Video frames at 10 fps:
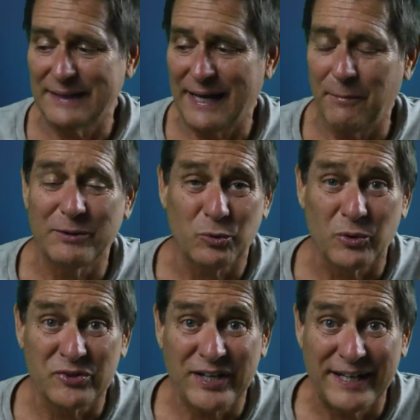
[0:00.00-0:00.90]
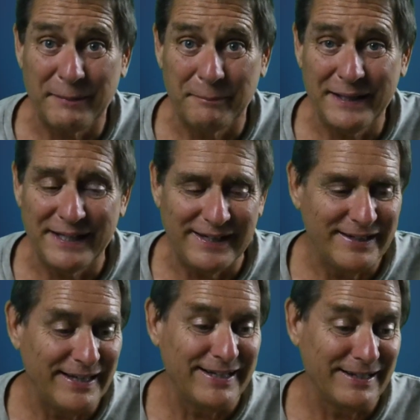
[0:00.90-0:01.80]
how much worse can it be?
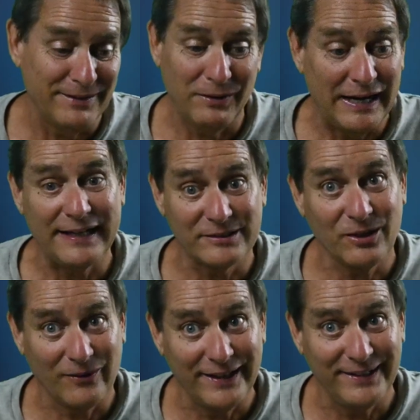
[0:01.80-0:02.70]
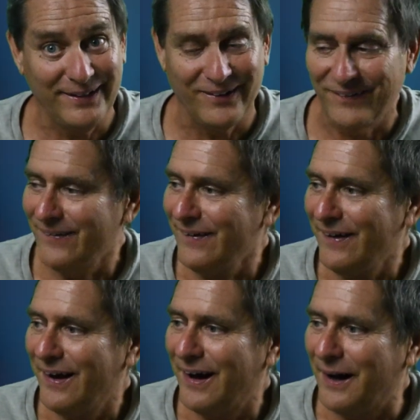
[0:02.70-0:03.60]
I guess I'll let you know.
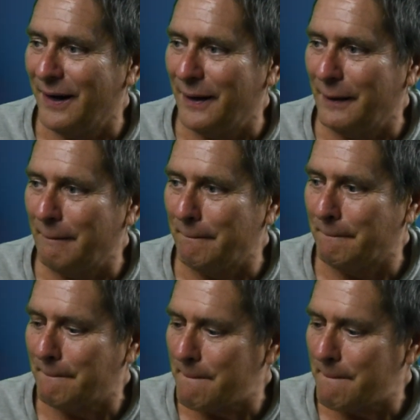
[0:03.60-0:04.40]
Um,